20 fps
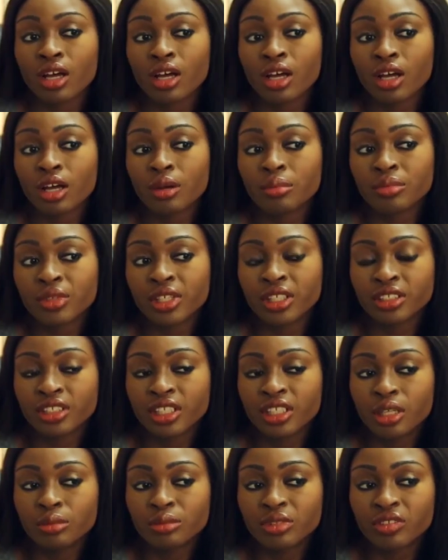In
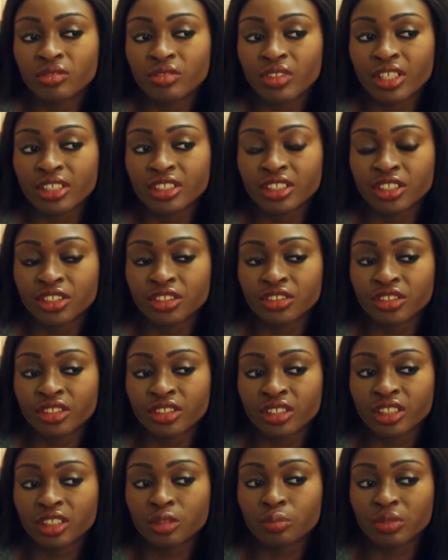terms of
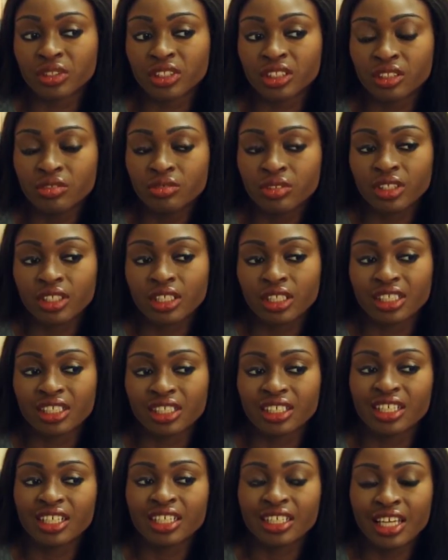Nigeria
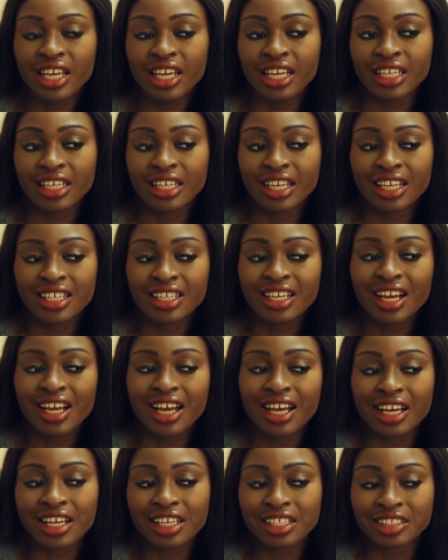specifically, again, I think
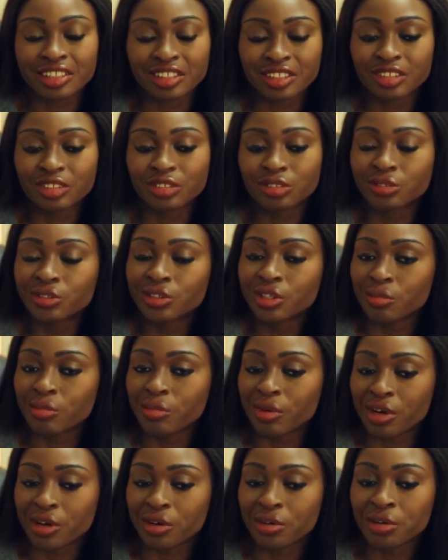I can talk
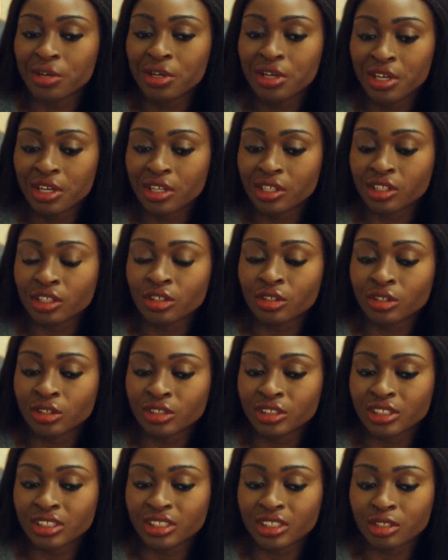about the
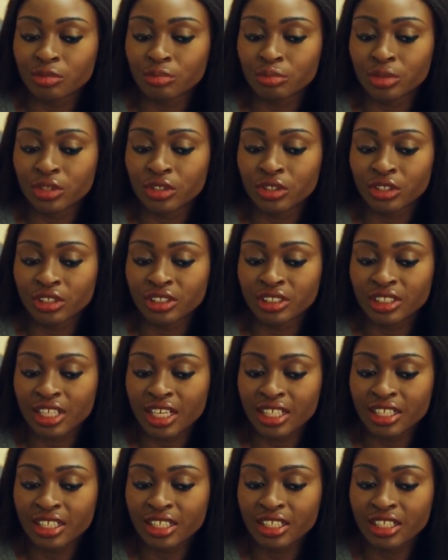continent, because
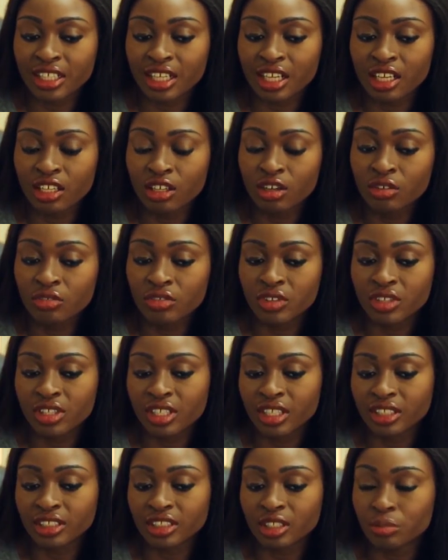I think that a lot of the
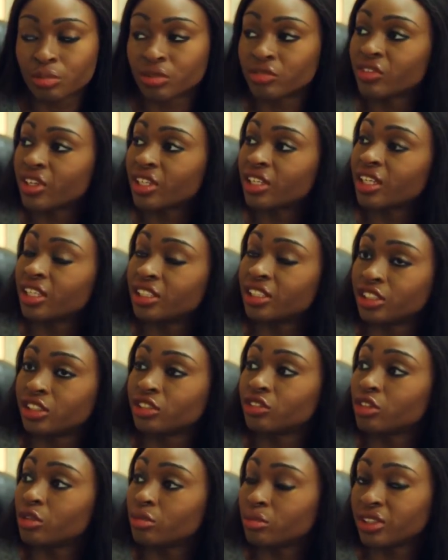things that prevent
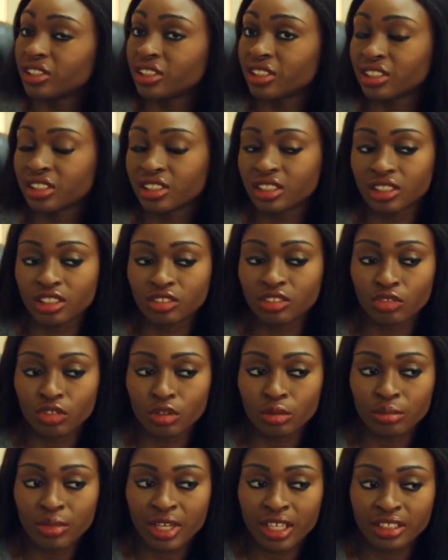Nigerian businesses
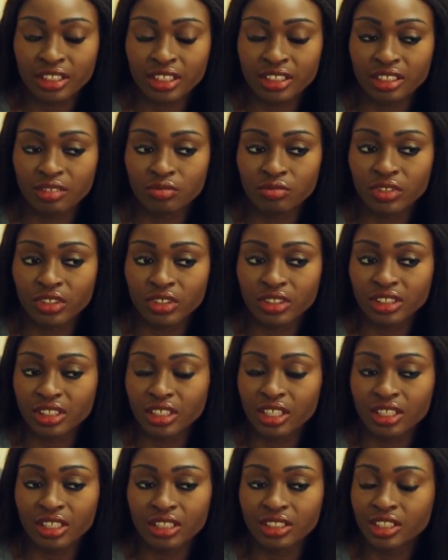from accessing
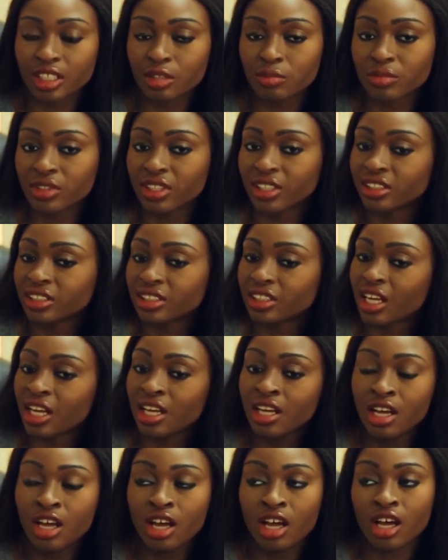funding are the same things
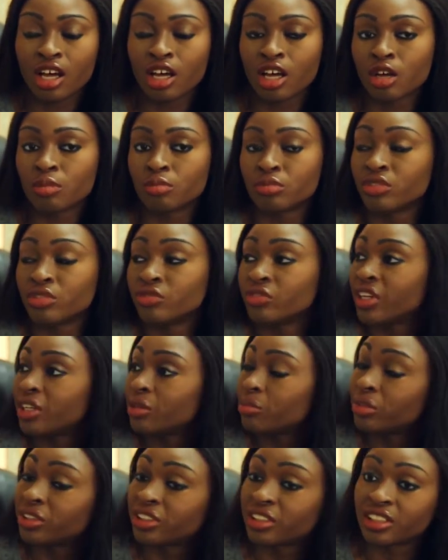that
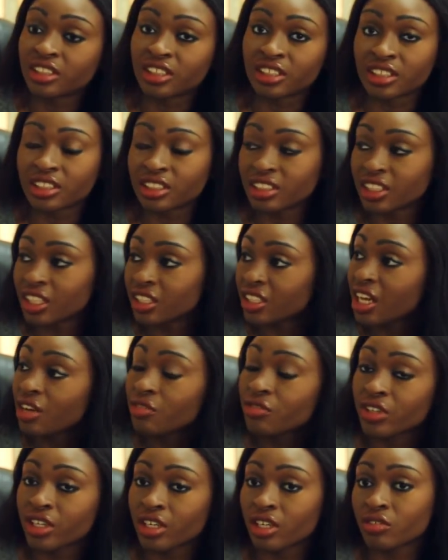prevent businesses in South
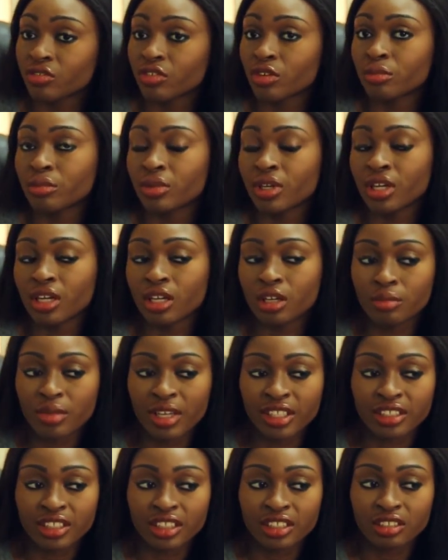Africa from
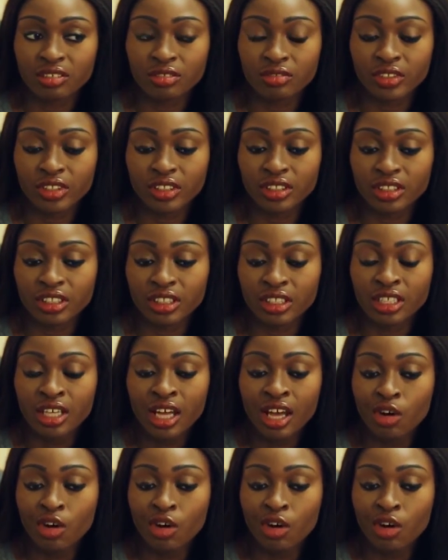accessing funding.